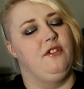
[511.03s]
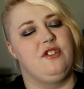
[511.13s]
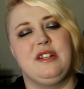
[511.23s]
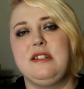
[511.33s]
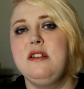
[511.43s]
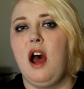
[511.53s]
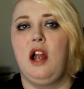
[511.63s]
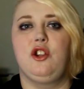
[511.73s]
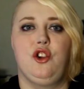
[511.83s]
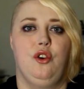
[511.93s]
They're just
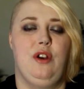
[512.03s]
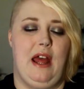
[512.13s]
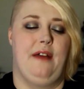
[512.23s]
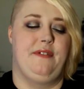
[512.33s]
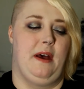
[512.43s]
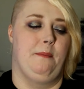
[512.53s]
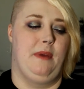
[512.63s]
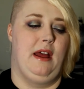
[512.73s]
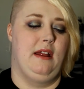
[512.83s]
not good at them.